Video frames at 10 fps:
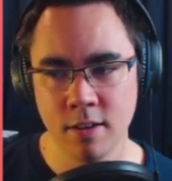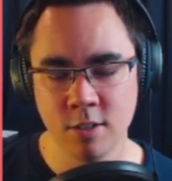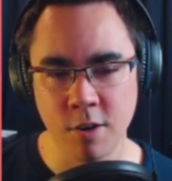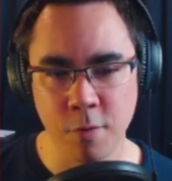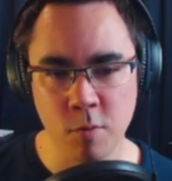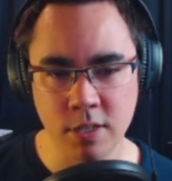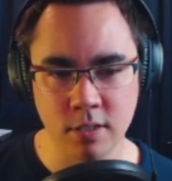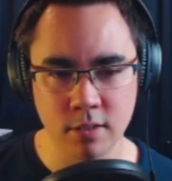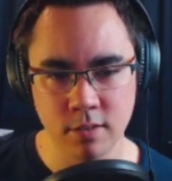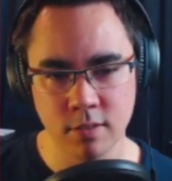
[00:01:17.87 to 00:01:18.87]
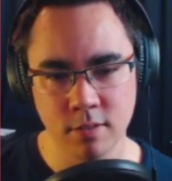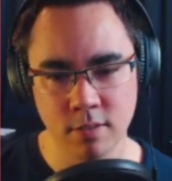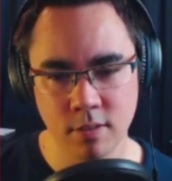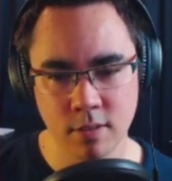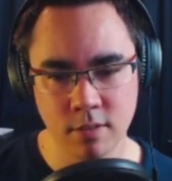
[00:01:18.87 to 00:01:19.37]
So if it was
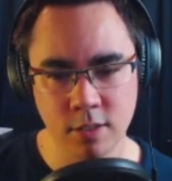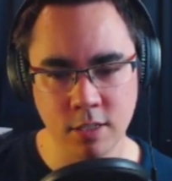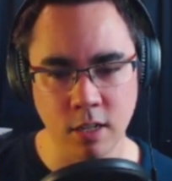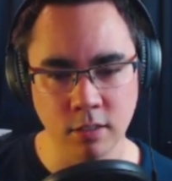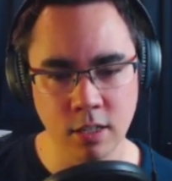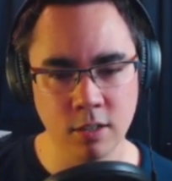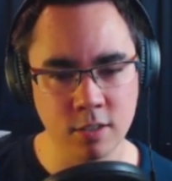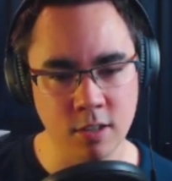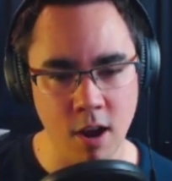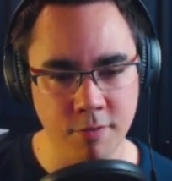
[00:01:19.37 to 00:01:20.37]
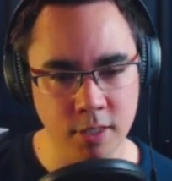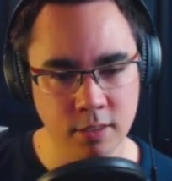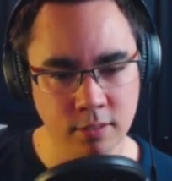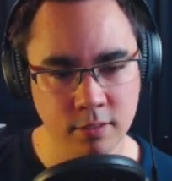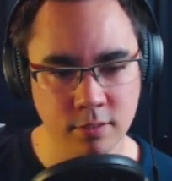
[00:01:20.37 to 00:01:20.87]
just a little
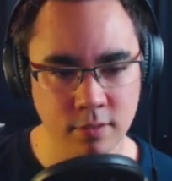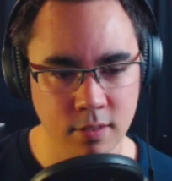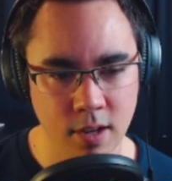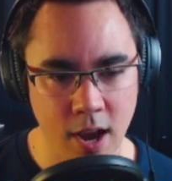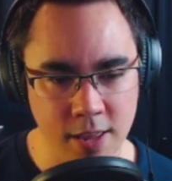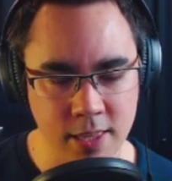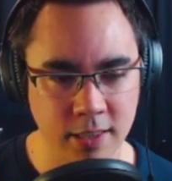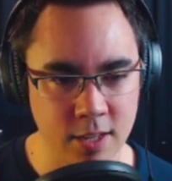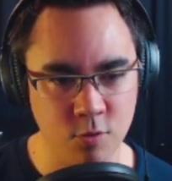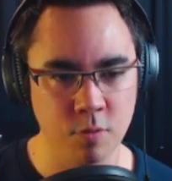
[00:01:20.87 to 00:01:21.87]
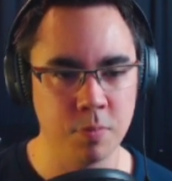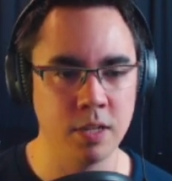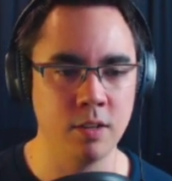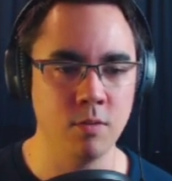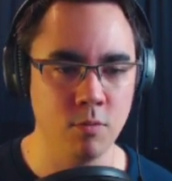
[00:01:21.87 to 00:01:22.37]
softer, I think this would
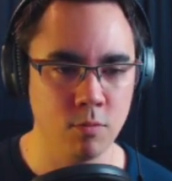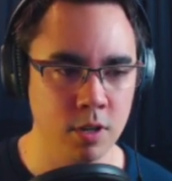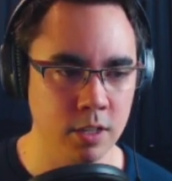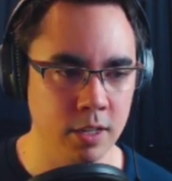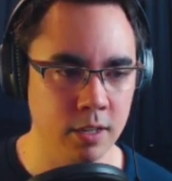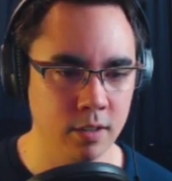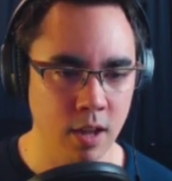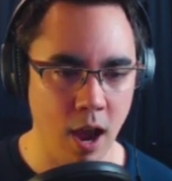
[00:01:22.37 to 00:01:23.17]
be really,